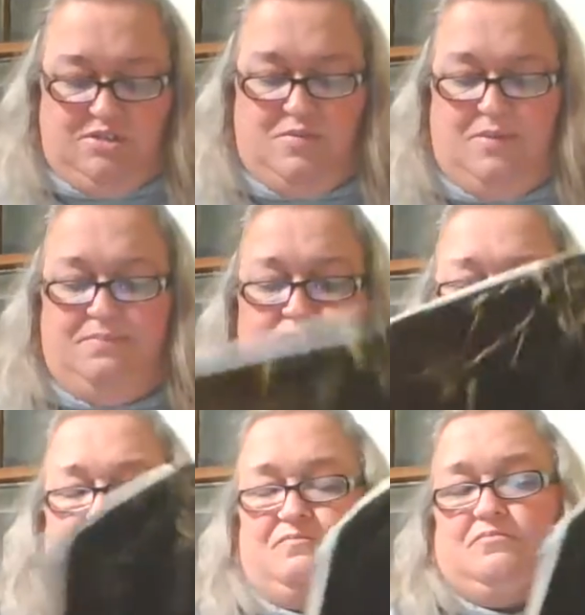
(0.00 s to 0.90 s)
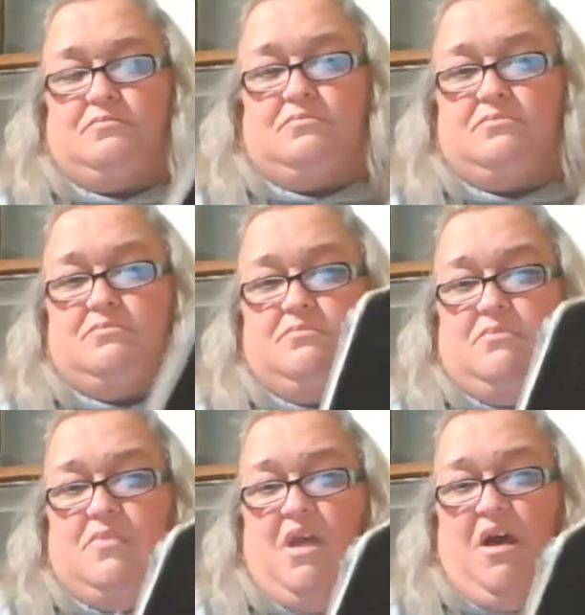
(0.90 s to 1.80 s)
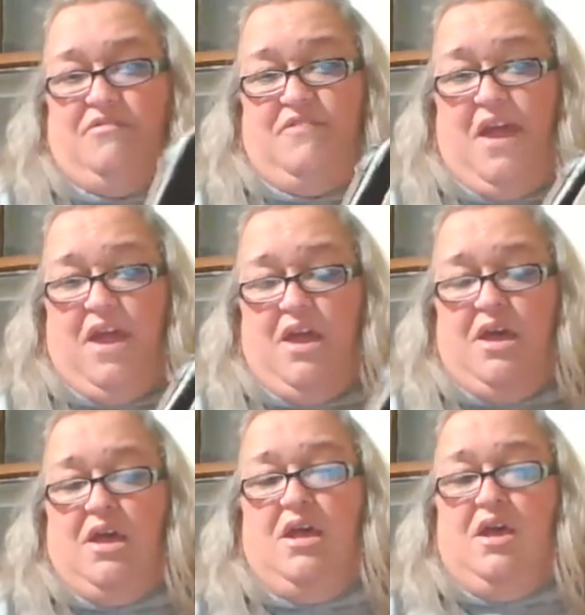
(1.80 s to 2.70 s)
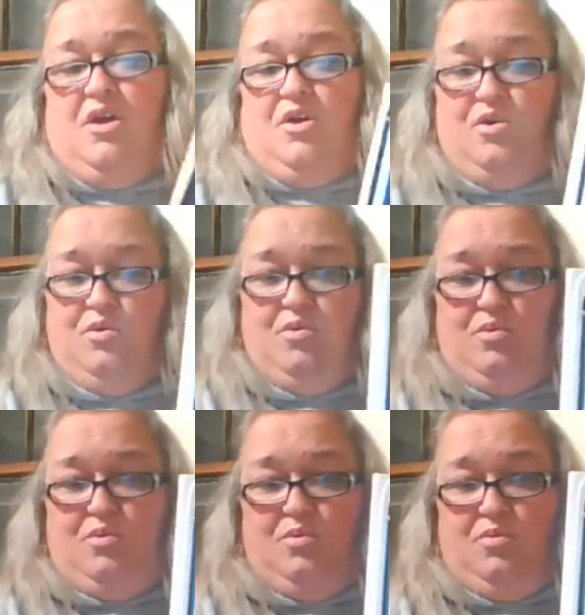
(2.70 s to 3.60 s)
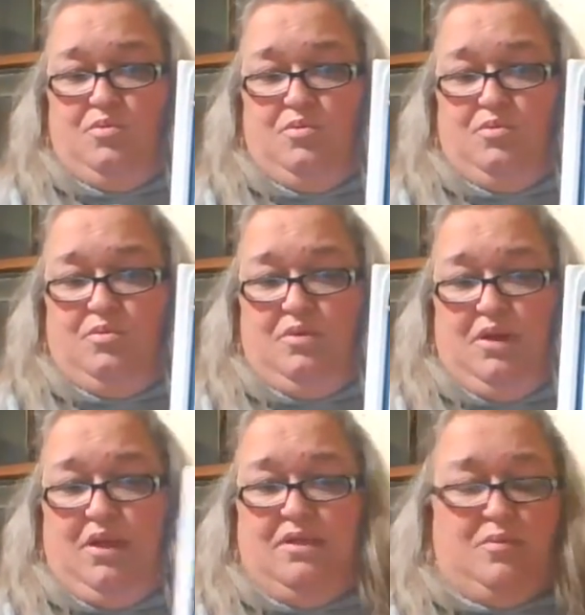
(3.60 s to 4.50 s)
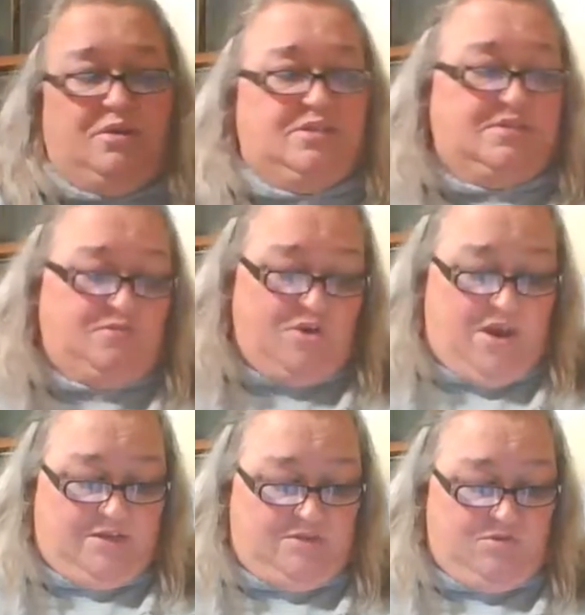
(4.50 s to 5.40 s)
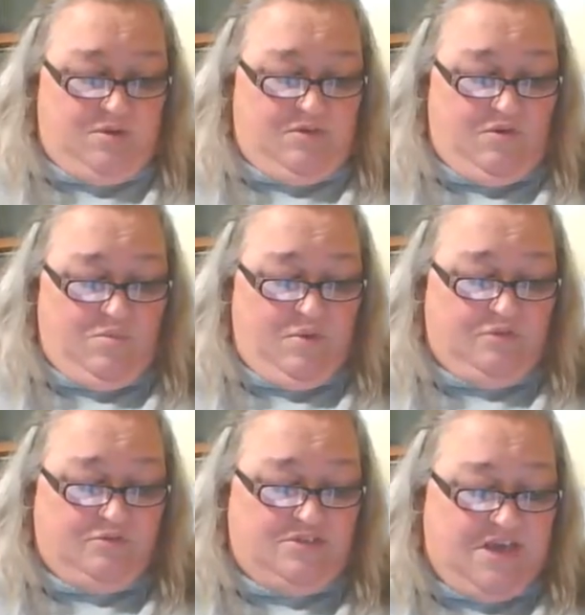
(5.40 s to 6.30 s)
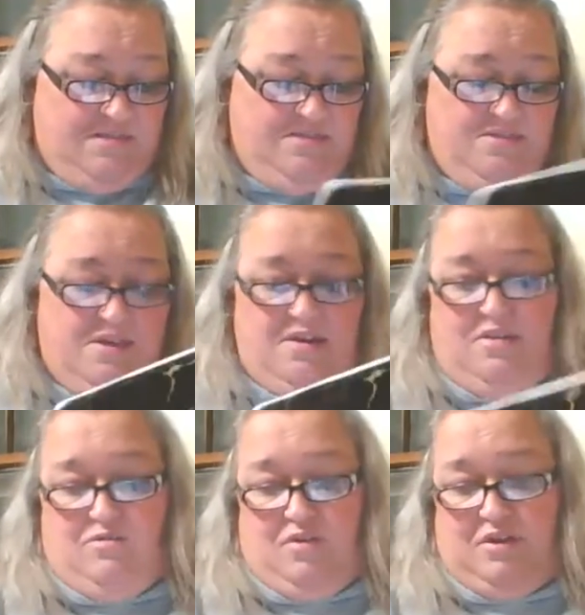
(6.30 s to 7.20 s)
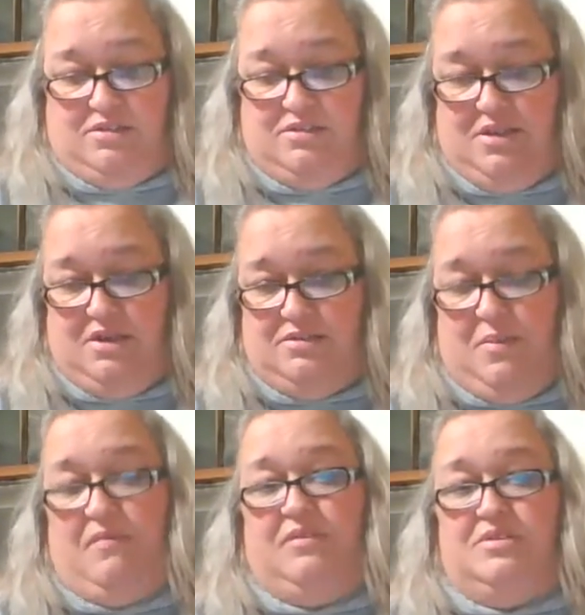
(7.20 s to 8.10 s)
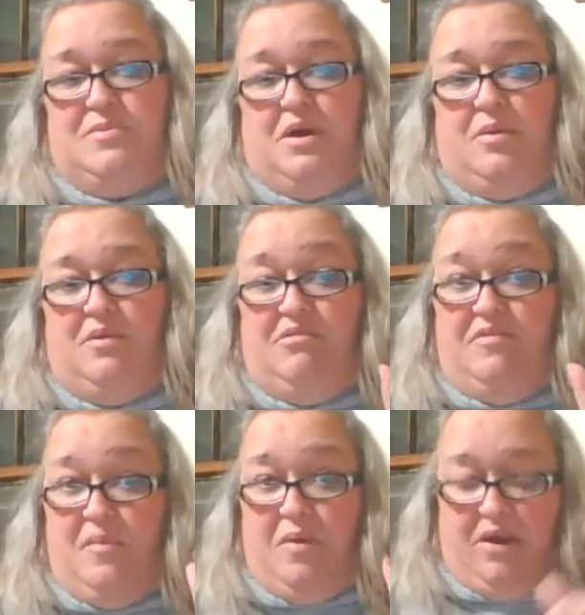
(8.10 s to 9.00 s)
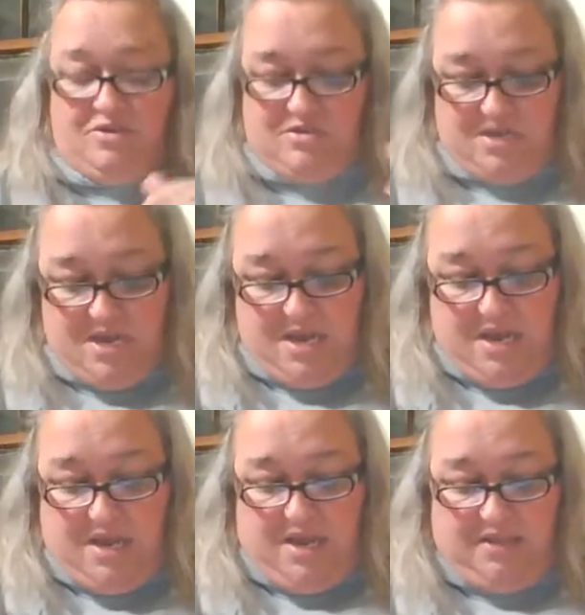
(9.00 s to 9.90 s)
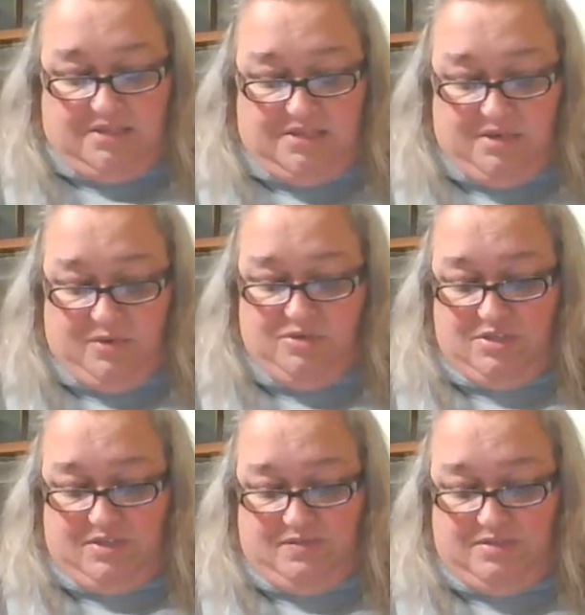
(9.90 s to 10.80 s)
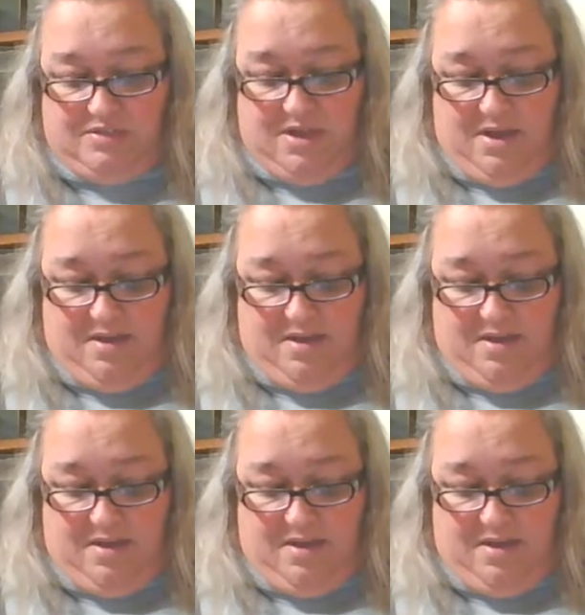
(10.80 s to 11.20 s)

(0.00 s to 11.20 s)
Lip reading: this one. A Fae who, in the process of trying to grieve her brother's death and other things, ends up having to work with vampires in the city where she lives.